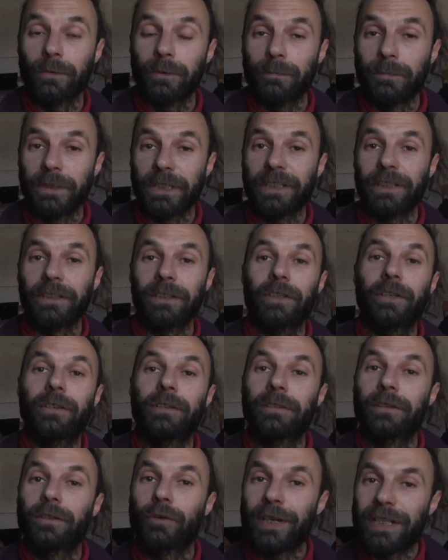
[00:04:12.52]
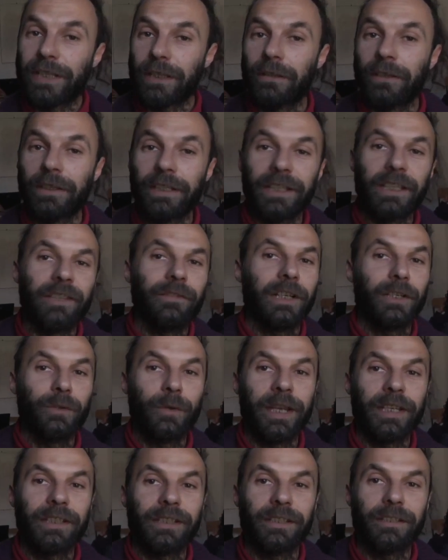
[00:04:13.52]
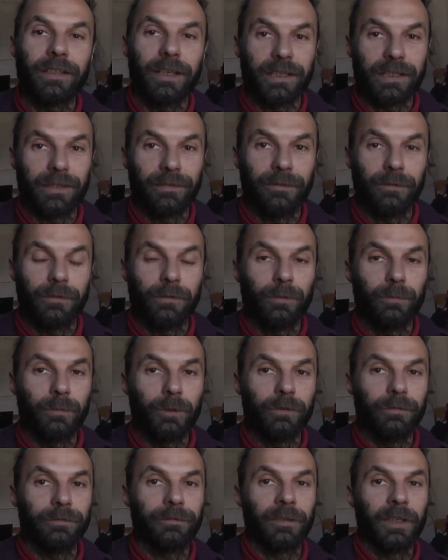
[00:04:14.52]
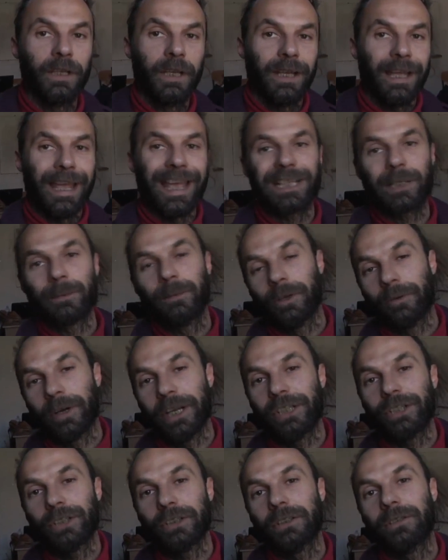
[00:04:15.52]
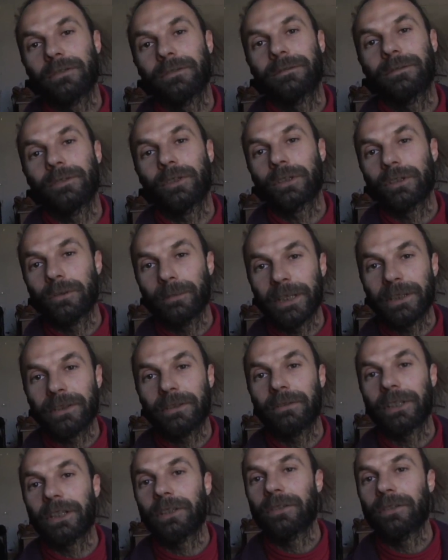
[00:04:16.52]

will be critically evaluated as a form of exploration of documentary